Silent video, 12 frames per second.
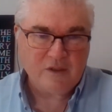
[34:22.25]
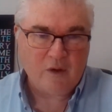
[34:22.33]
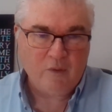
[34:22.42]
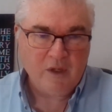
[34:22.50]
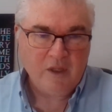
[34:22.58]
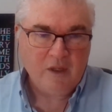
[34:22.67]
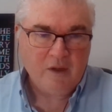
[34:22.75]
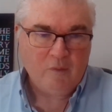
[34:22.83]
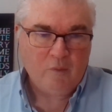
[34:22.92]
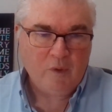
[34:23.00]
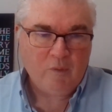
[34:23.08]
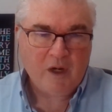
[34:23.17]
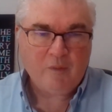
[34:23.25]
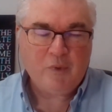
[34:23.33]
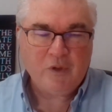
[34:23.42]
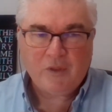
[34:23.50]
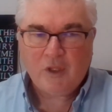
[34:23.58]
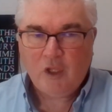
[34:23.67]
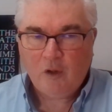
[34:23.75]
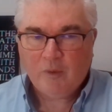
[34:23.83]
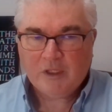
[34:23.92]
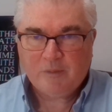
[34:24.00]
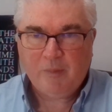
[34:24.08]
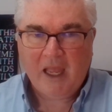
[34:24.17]
So we want to put the
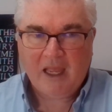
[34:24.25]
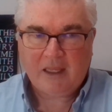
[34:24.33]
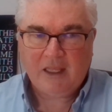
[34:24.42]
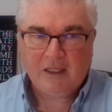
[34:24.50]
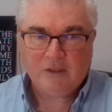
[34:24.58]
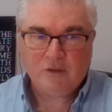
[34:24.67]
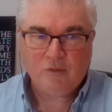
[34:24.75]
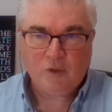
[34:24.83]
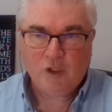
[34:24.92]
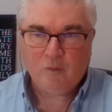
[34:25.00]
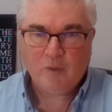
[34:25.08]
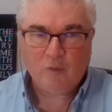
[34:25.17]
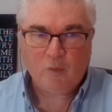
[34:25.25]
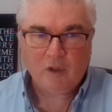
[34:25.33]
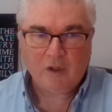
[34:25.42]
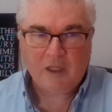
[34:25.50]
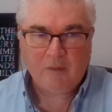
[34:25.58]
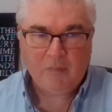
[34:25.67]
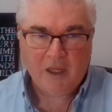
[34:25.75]
humans back into human work.